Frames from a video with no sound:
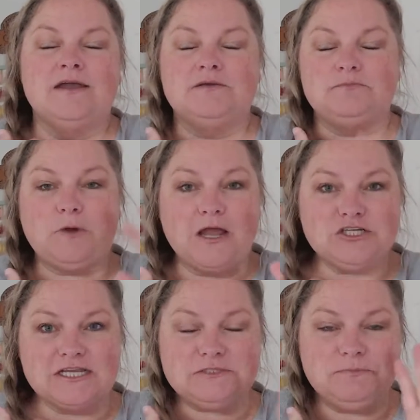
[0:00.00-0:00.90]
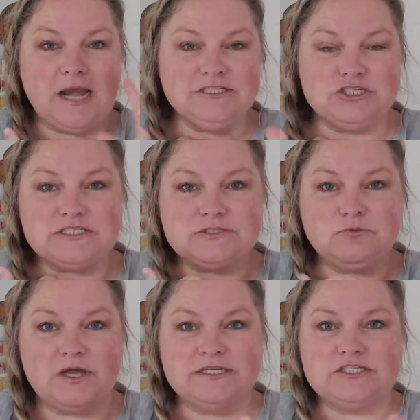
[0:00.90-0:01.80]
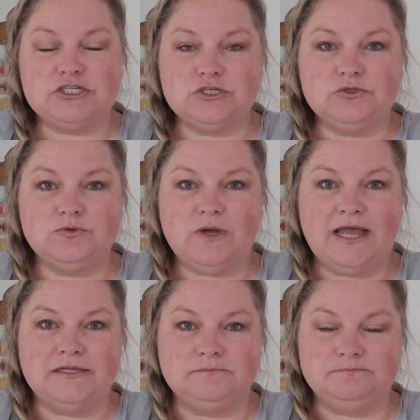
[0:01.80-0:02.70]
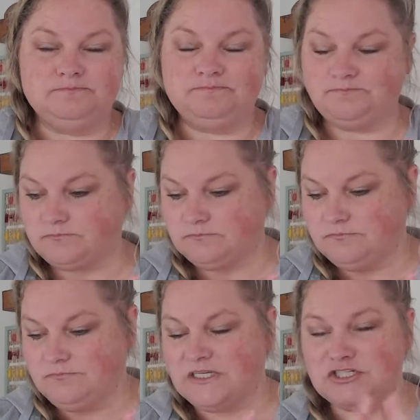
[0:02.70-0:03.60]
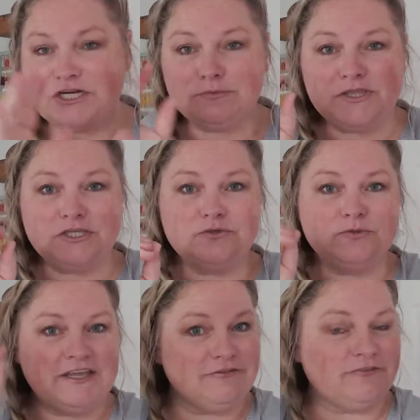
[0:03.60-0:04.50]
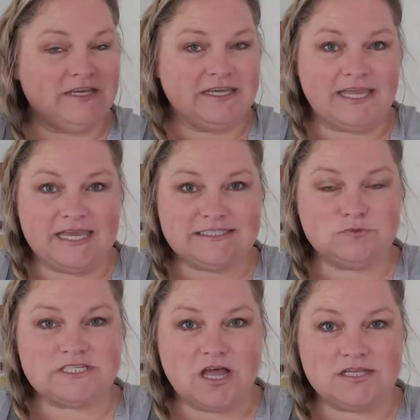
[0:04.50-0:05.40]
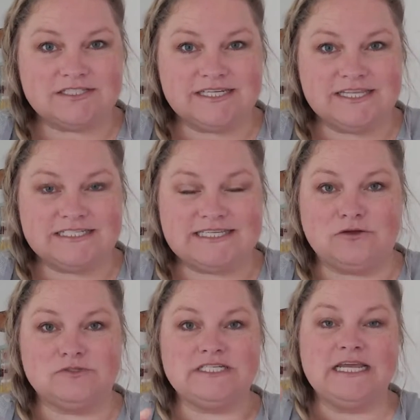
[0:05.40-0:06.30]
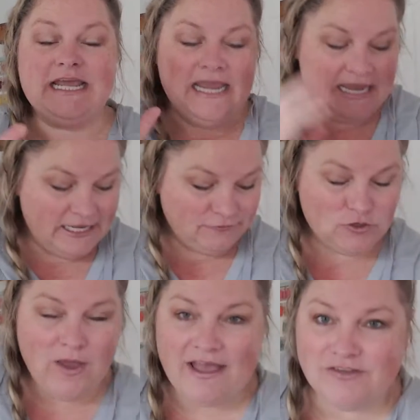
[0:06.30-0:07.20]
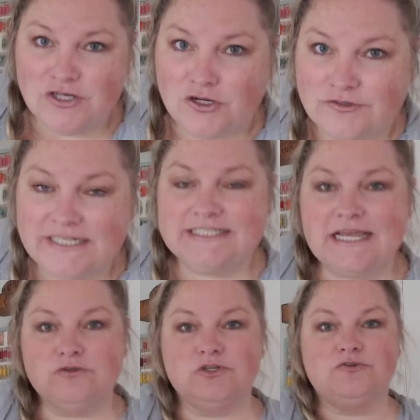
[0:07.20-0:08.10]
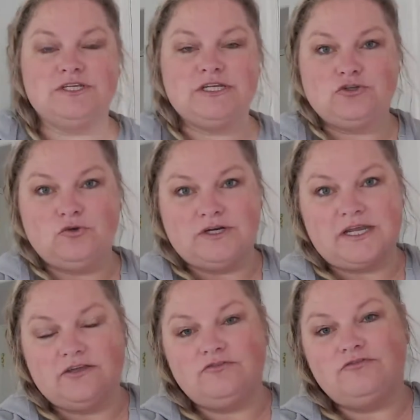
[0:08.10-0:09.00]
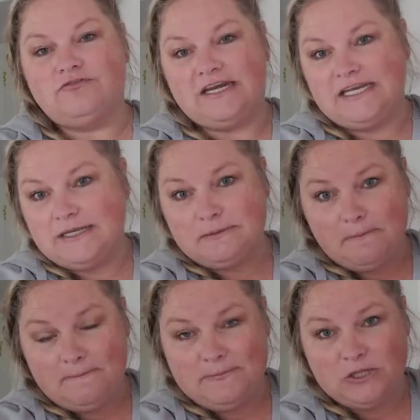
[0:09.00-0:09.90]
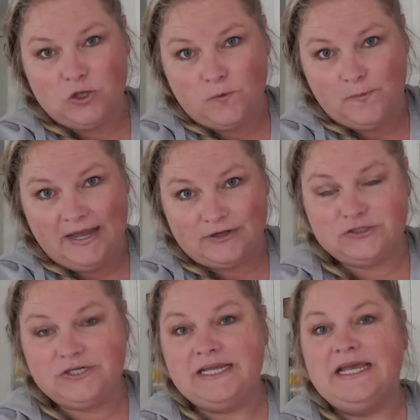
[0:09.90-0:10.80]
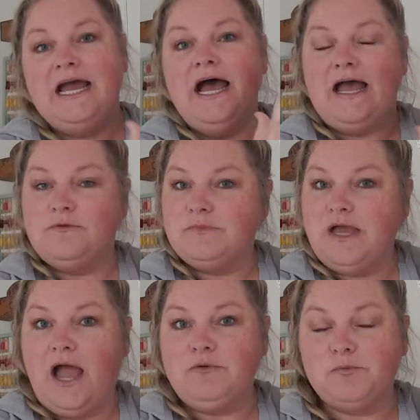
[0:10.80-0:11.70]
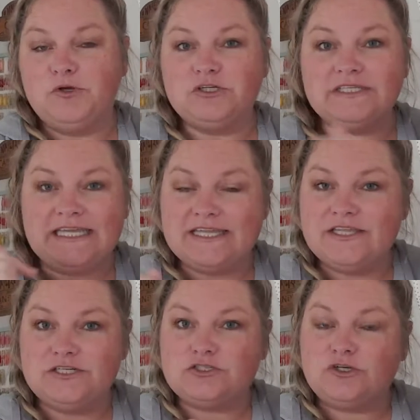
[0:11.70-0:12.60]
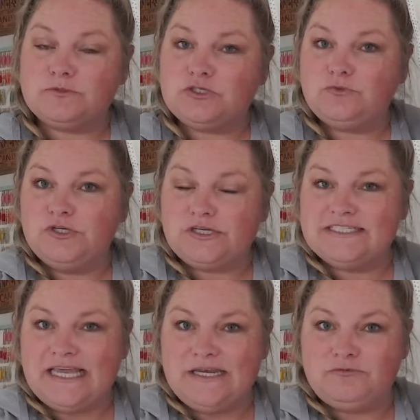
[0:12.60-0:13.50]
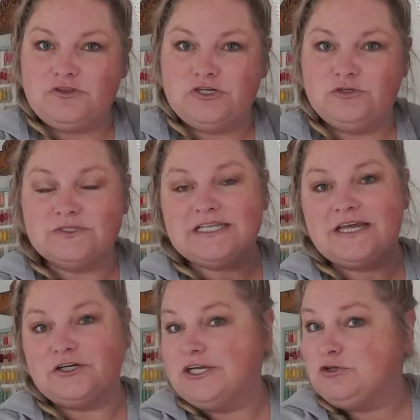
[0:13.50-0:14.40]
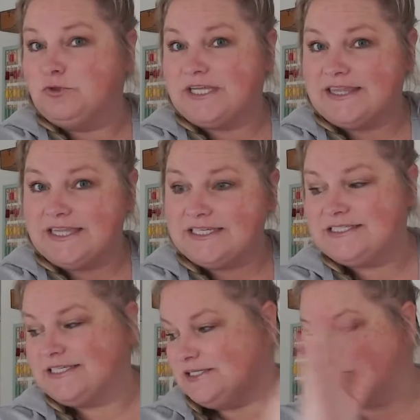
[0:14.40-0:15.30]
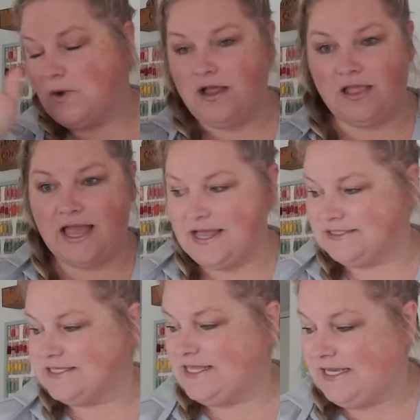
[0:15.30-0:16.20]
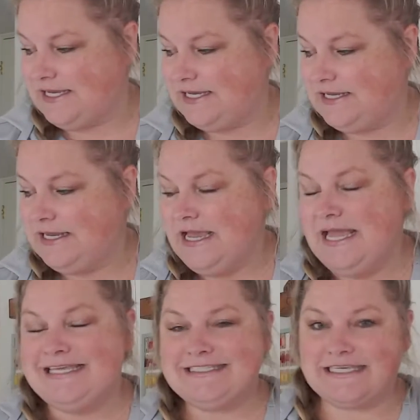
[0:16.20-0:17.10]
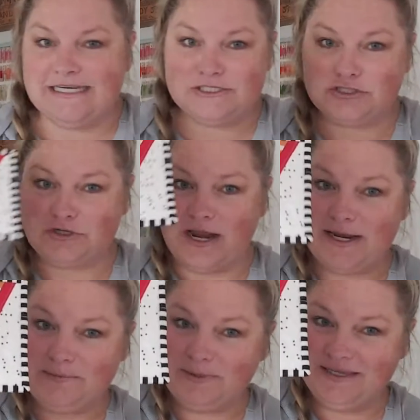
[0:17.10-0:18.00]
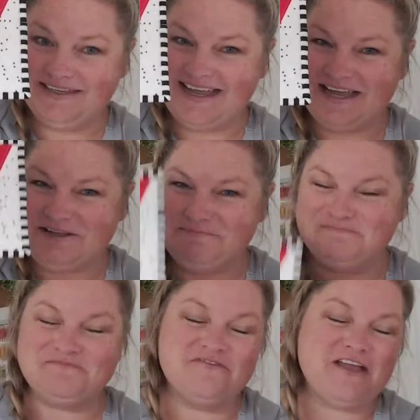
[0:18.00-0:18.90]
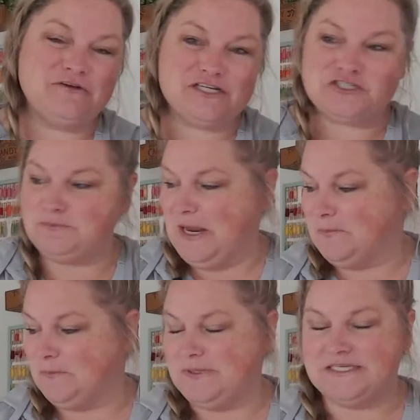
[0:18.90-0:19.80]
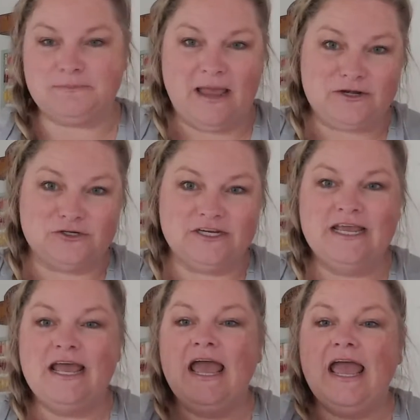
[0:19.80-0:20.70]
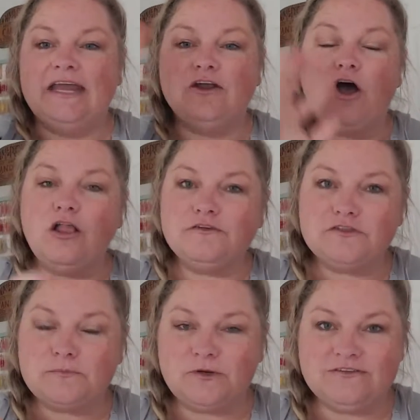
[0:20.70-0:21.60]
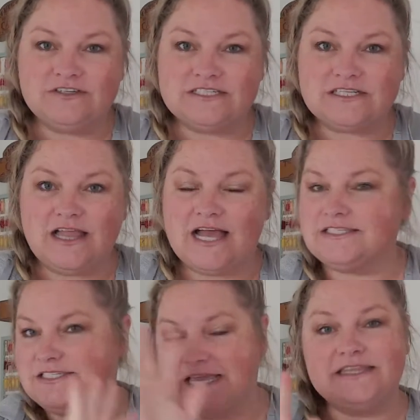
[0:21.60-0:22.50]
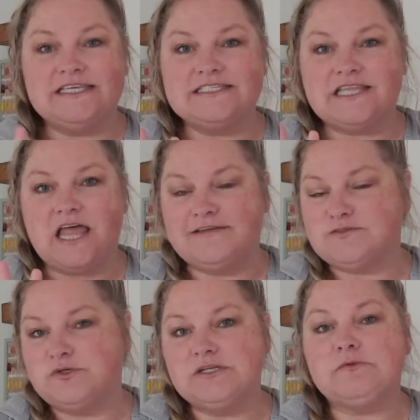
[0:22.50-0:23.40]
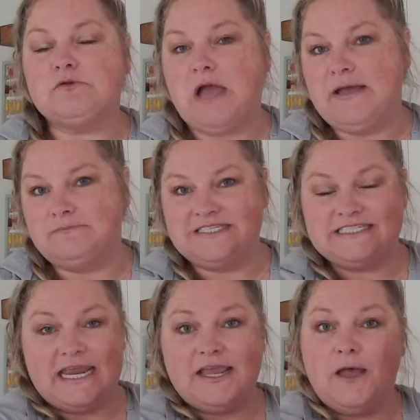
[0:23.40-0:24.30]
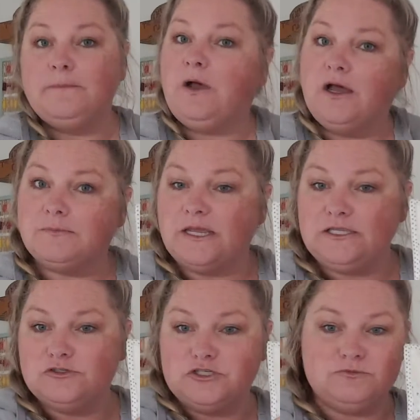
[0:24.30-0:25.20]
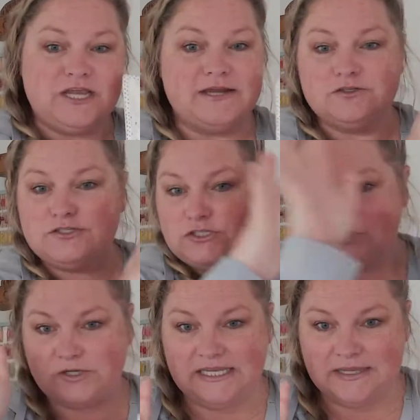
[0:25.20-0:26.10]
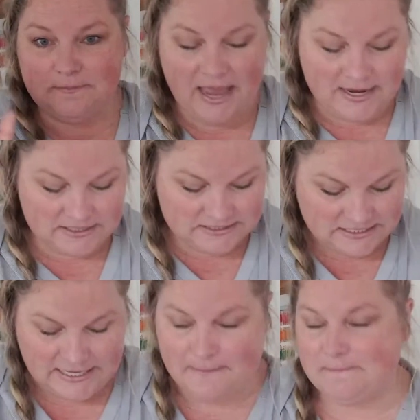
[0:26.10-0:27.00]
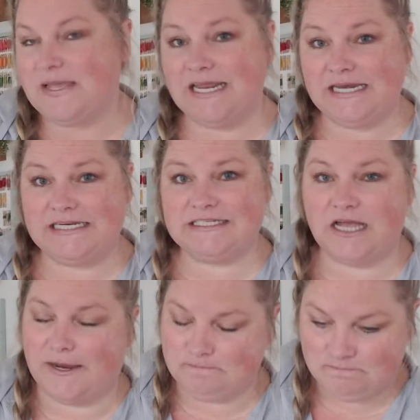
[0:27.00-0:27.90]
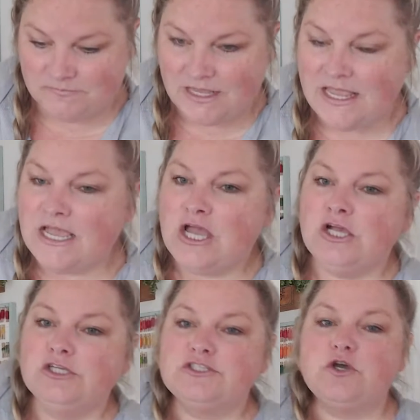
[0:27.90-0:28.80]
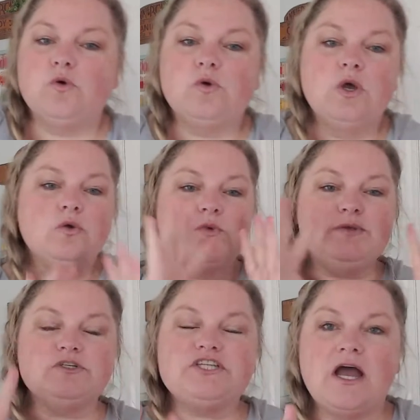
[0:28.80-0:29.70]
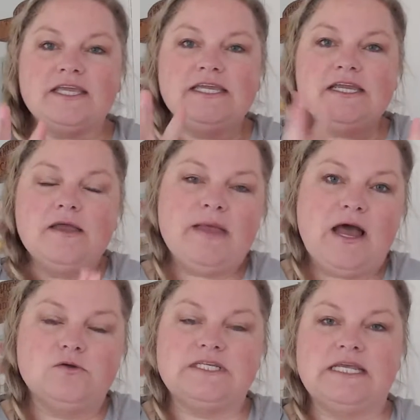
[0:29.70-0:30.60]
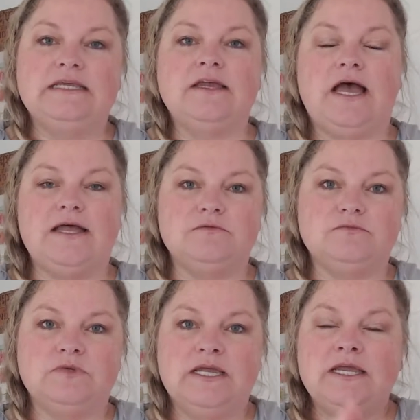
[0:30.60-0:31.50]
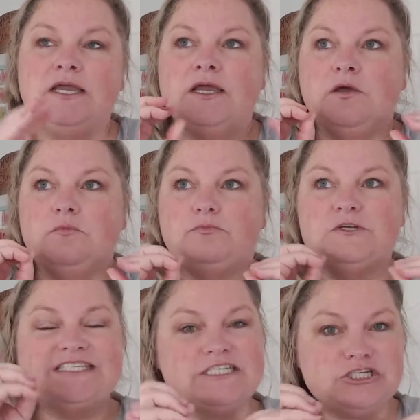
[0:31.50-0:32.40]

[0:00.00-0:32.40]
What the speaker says: project, but I just wanted to share with you, if in case it was lost in the sound, if you haven't already downloaded your confetti pillow pattern, I will put a link in the description where you can sign up for the newsletter and you will get this, as well as the skinny stripe foundation paper piece pattern. And all of the previous classes and these lives will stay up on my YouTube channel, so you can get back to them at any time. So we were talking about precision